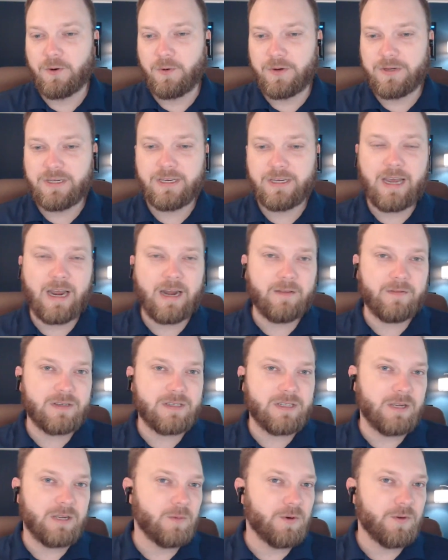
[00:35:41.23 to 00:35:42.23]
we see kind of a
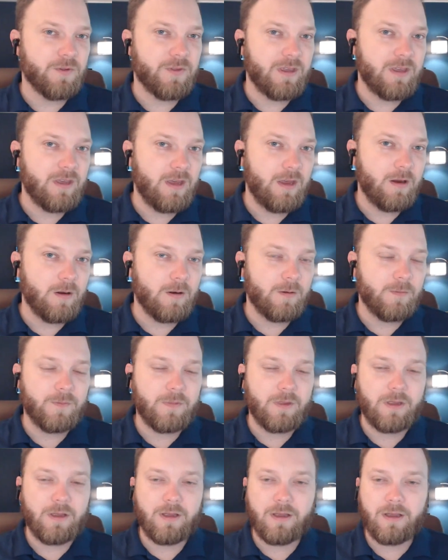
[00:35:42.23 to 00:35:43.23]
similar thing here
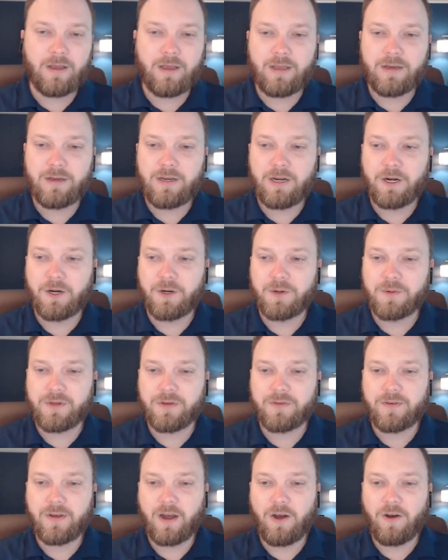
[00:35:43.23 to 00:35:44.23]
in terms
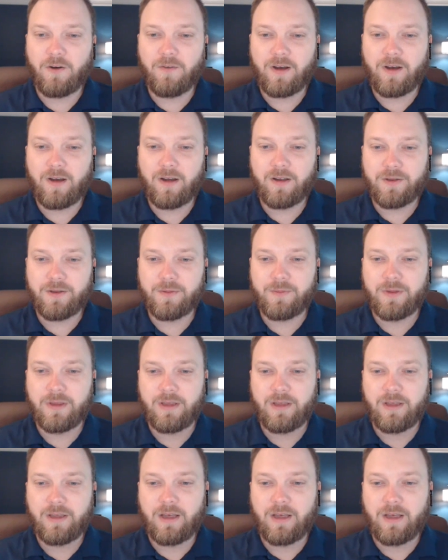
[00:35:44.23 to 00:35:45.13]
of call volume.